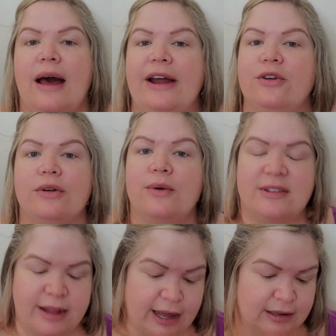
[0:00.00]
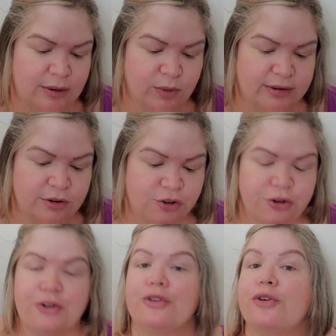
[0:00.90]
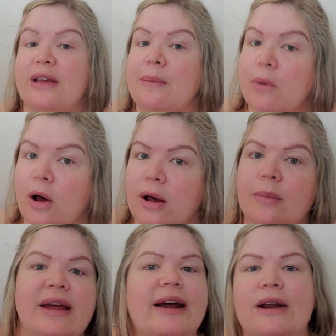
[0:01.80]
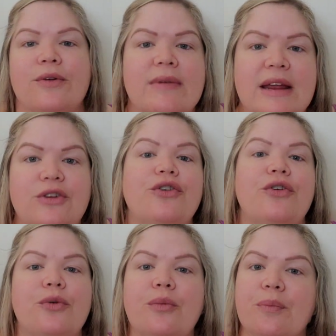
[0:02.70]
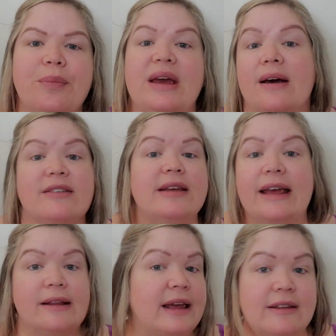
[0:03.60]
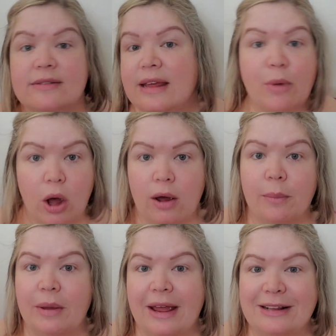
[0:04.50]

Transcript: I don't know exactly what's in Sugar Cookie Bomb, and I don't need to because it is the bomb